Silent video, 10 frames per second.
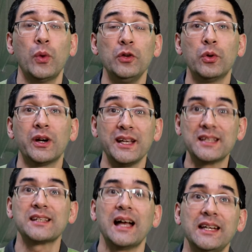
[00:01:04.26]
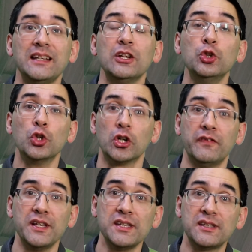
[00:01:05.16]
when we're excited and
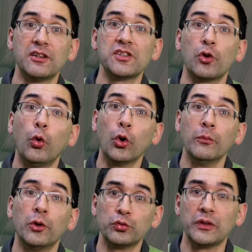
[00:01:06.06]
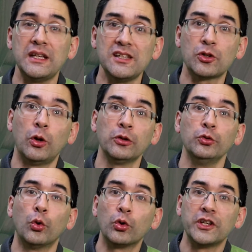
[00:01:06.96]
nervous, there's a hormone released called
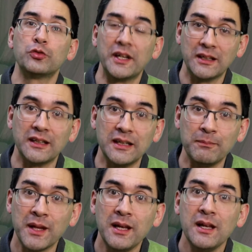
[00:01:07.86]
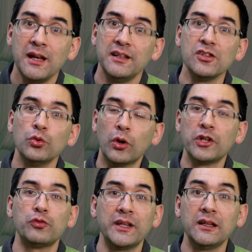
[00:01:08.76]
noradrenaline. And this
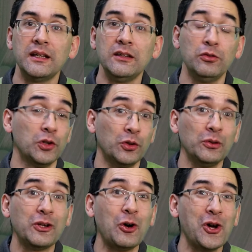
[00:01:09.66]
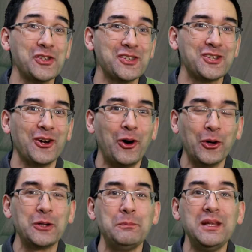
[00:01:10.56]
noradrenaline not only causes the
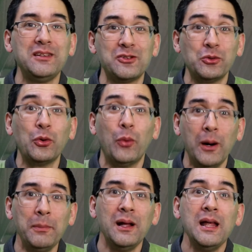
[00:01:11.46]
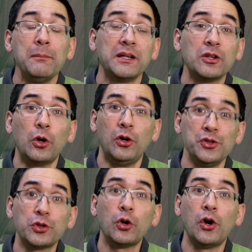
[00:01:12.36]
heartbeat to go up, but it
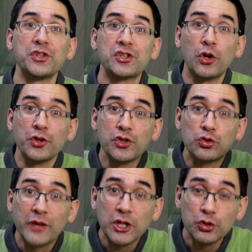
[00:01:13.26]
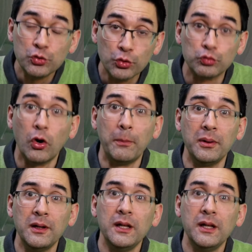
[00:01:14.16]
also causes concentration to drop.